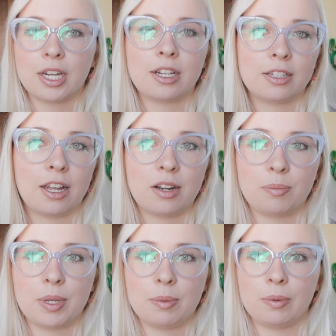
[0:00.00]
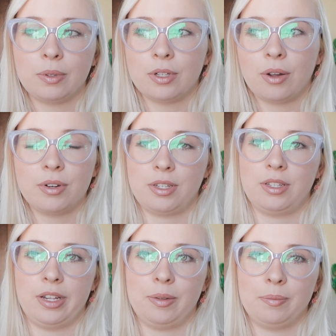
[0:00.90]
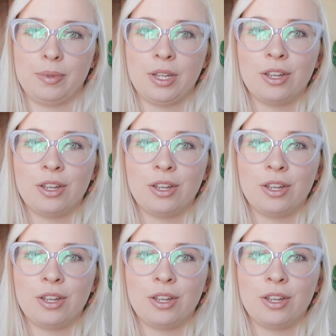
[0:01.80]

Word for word: think a lot of people noticed them.